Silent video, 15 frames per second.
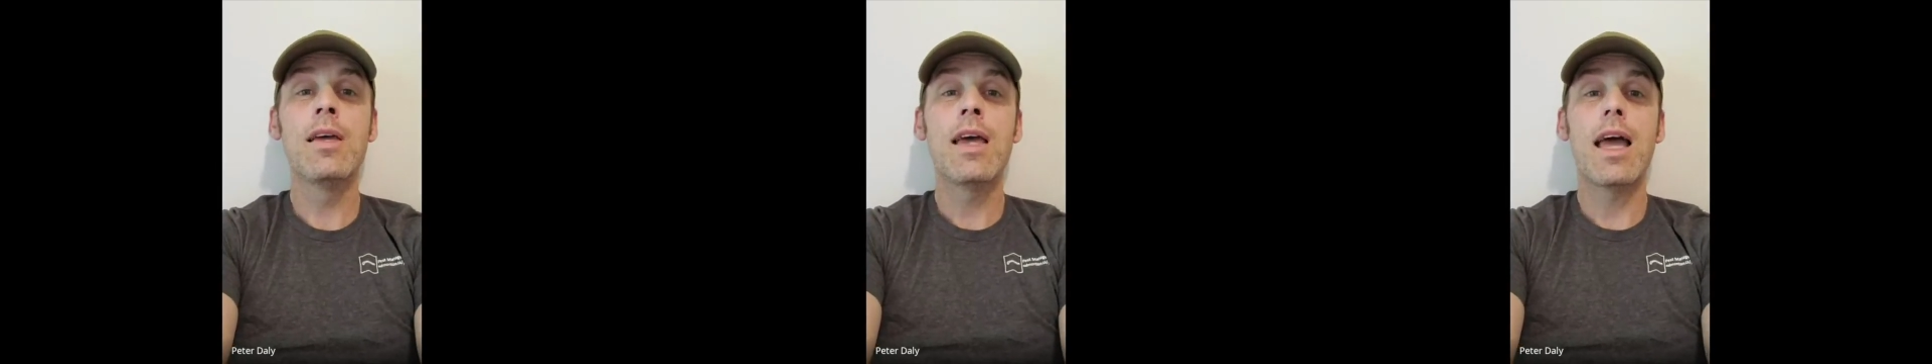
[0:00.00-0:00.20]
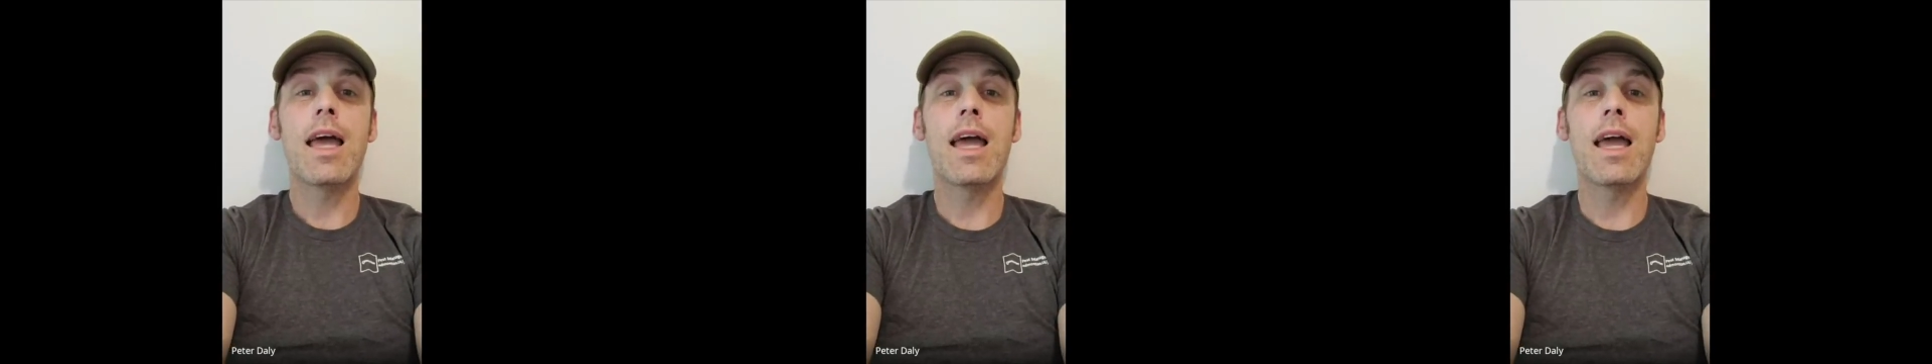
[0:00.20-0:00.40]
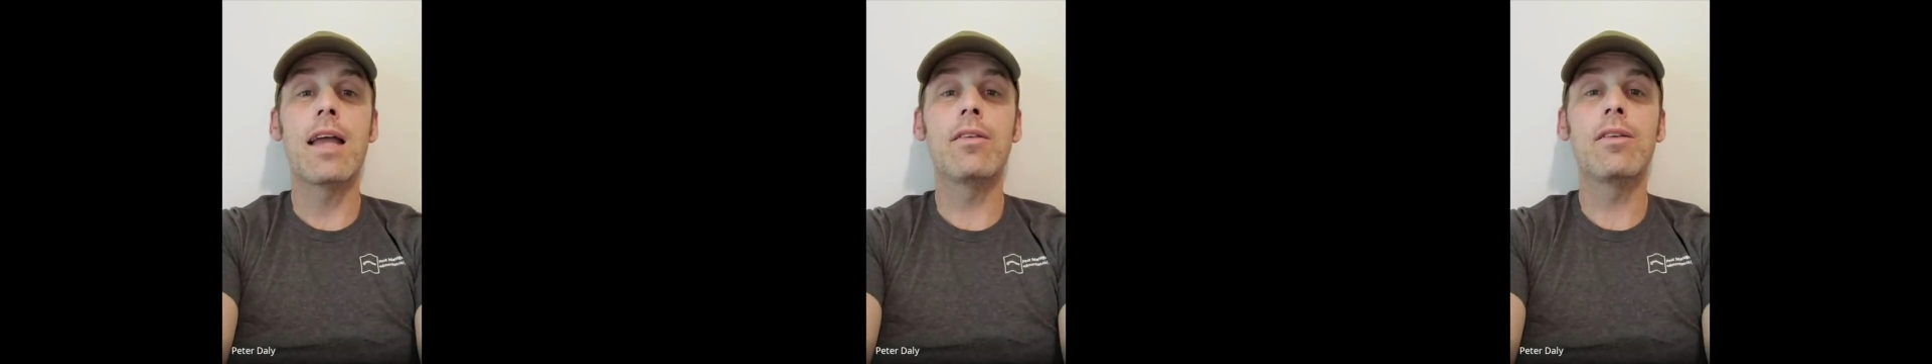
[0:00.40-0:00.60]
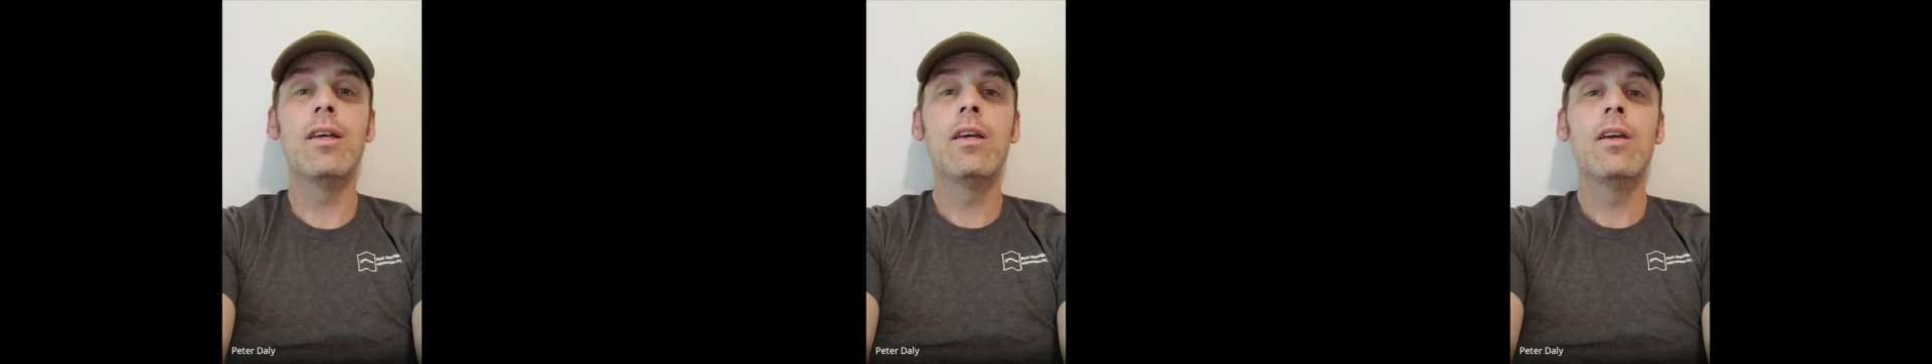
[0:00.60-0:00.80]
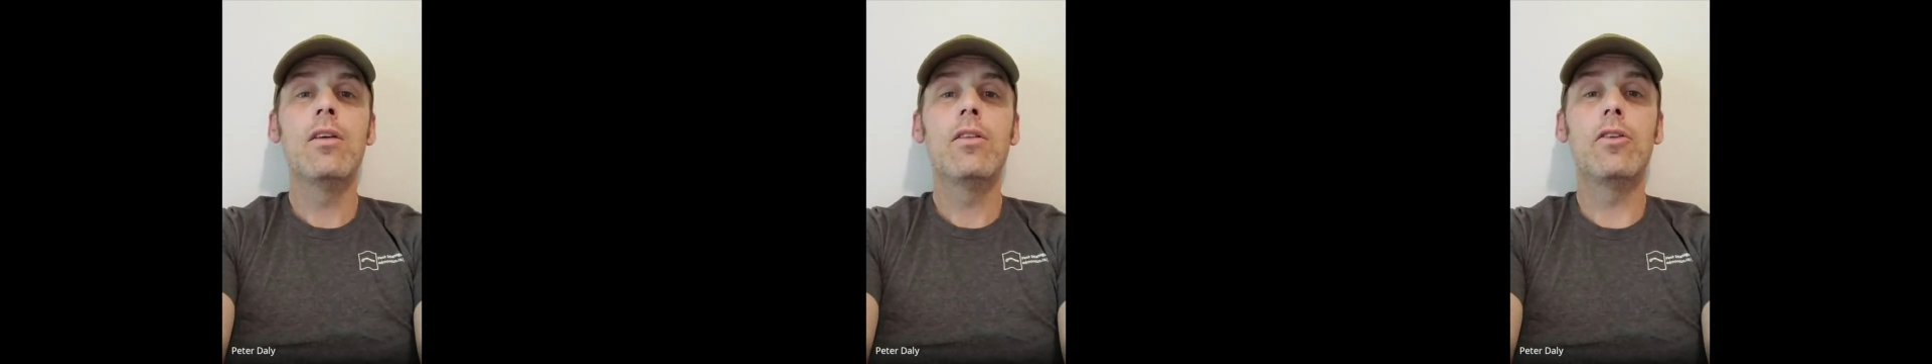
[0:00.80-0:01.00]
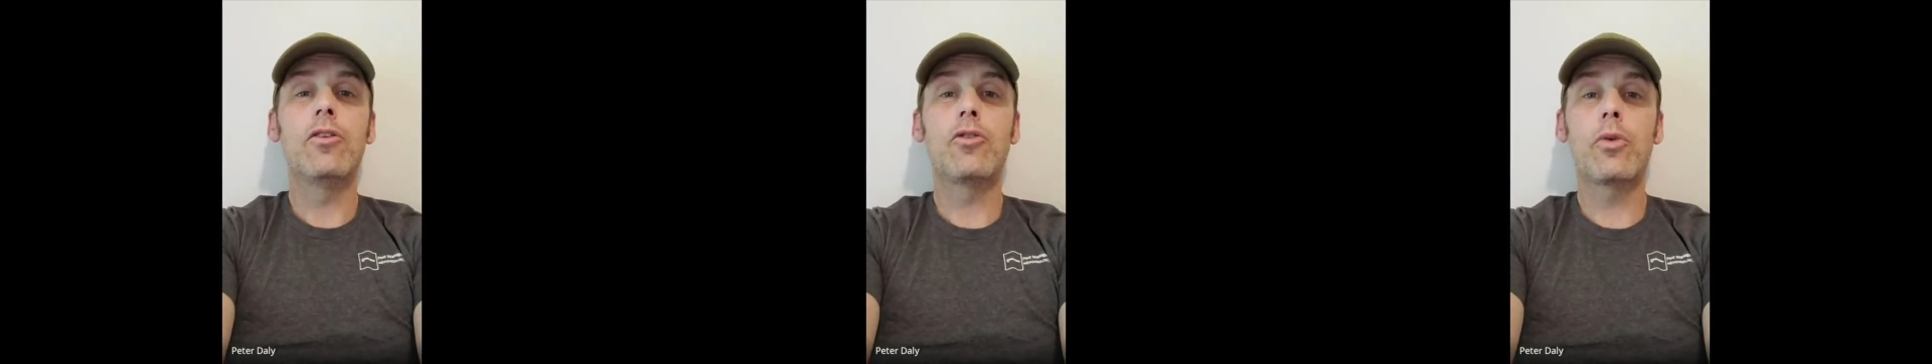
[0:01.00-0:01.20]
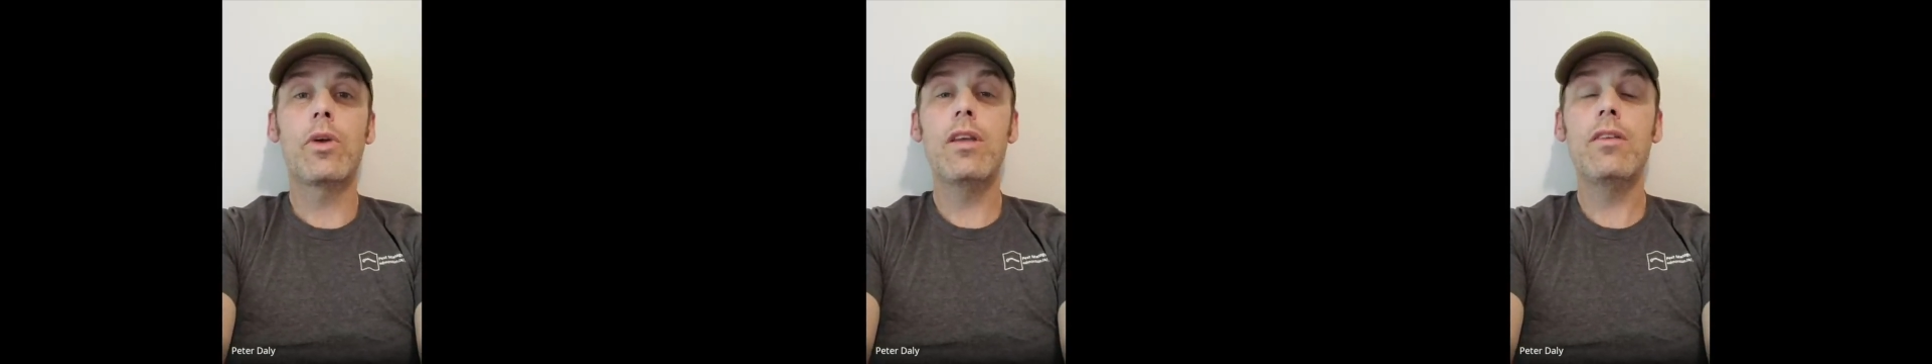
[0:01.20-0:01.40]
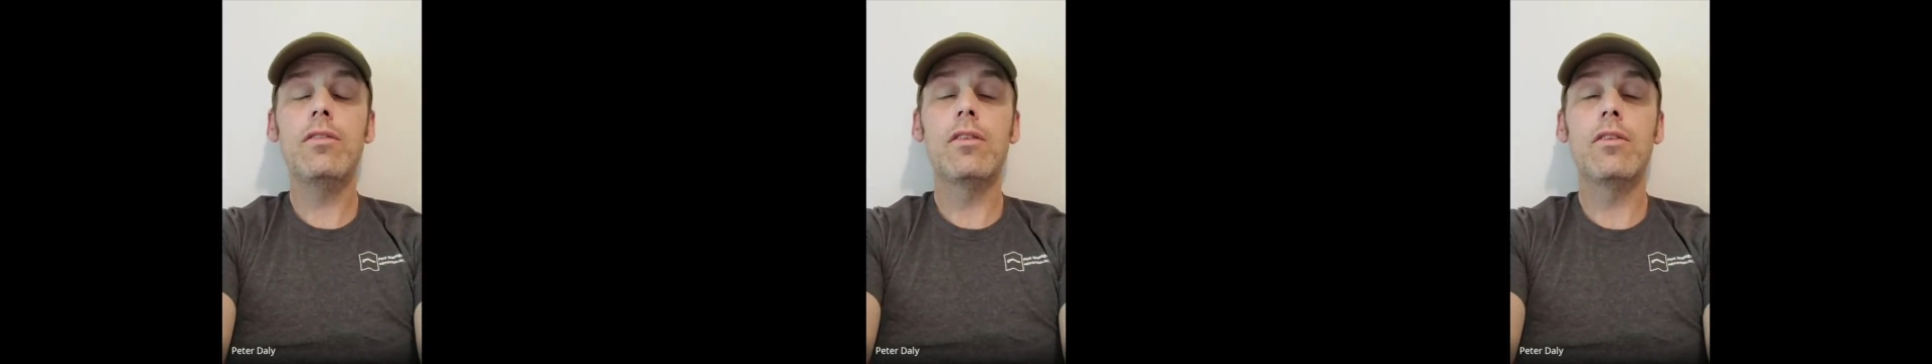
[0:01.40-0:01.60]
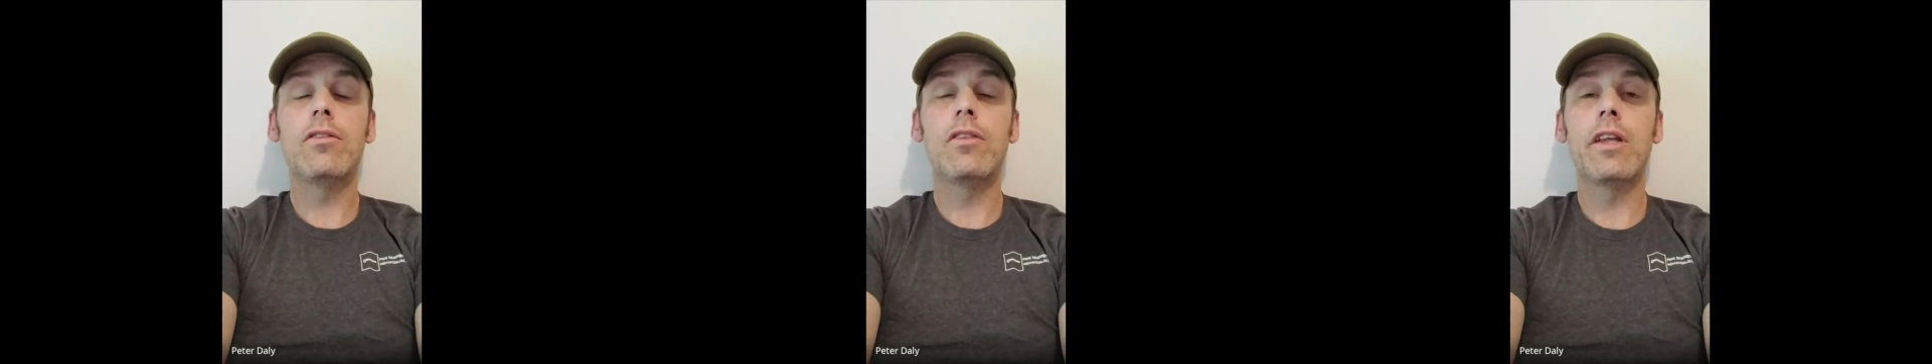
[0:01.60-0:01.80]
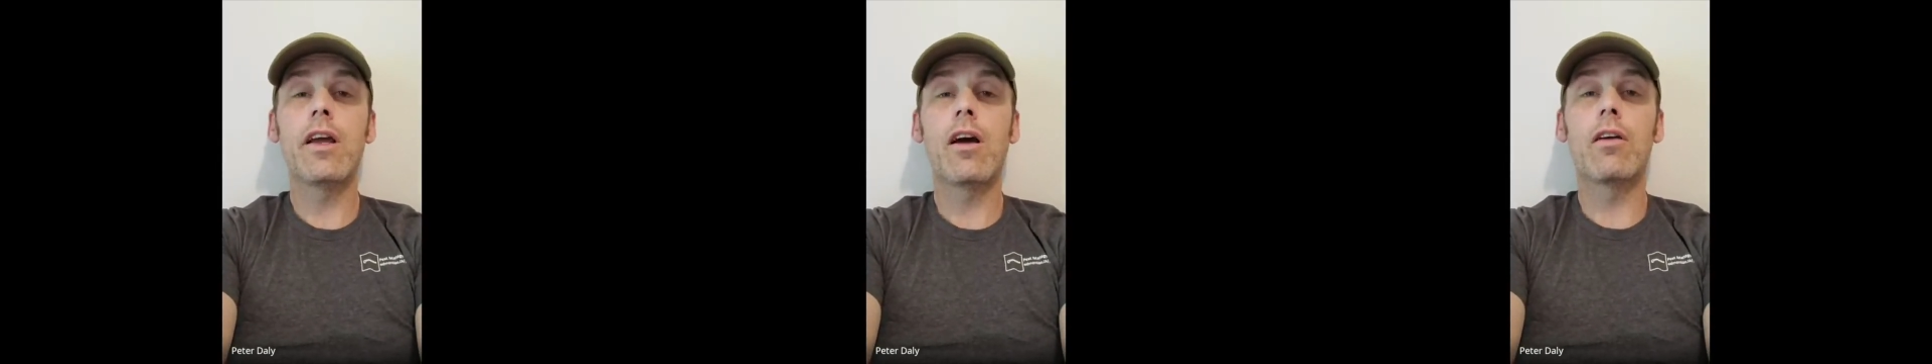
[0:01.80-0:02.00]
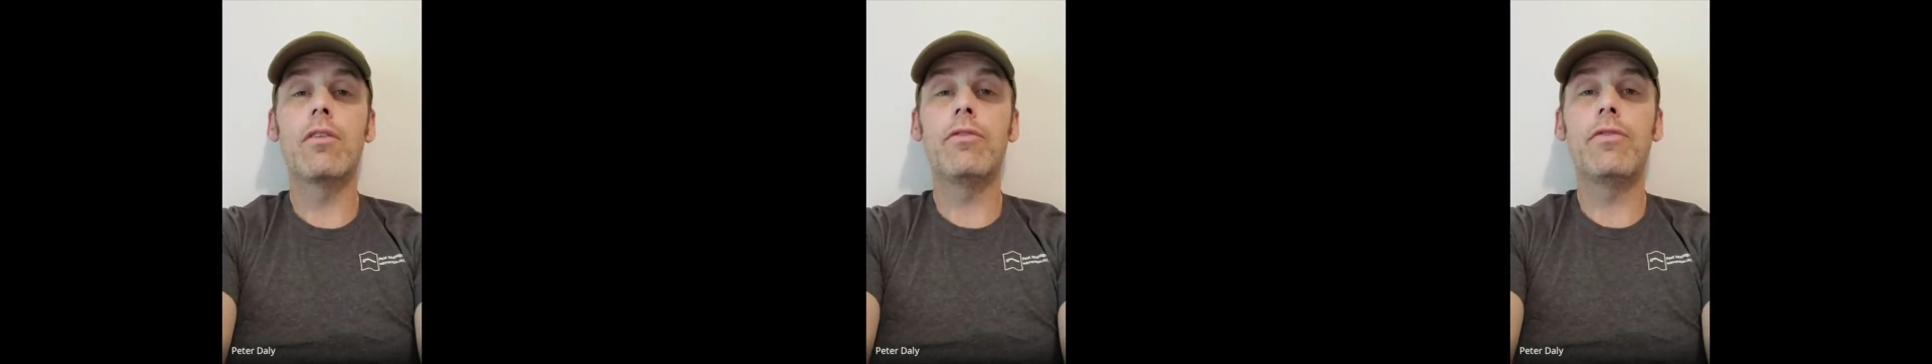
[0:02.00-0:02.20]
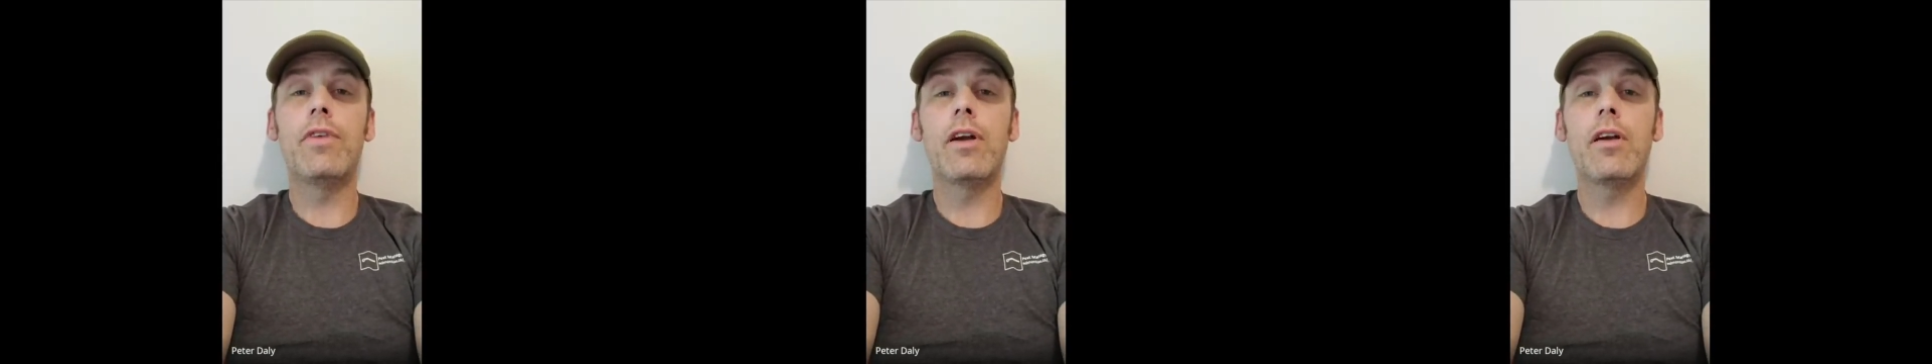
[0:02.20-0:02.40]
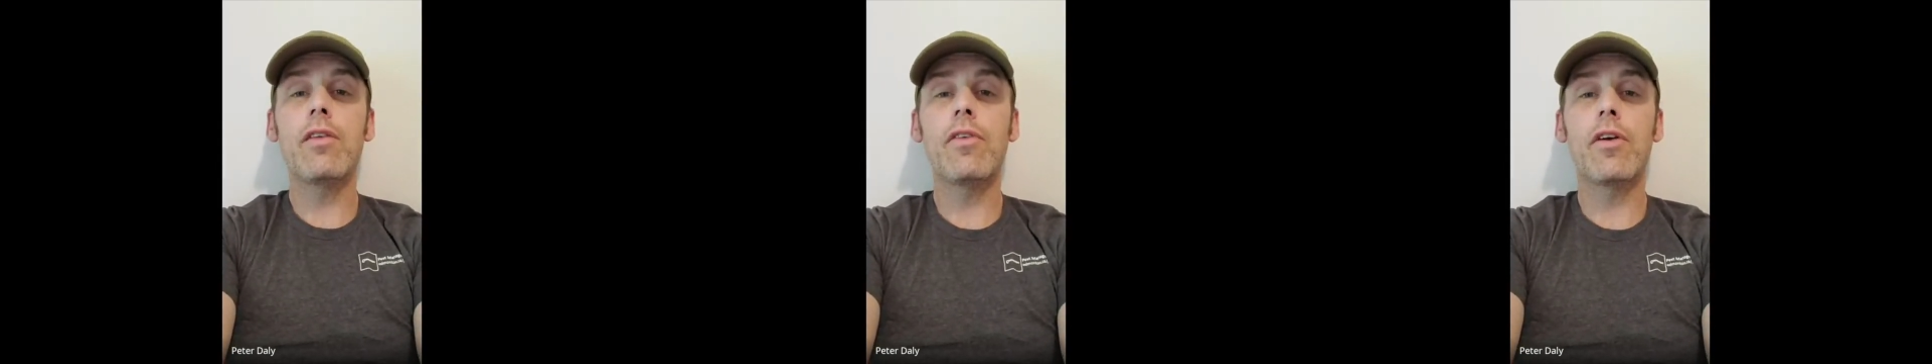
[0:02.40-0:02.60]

And the trees in the city are very,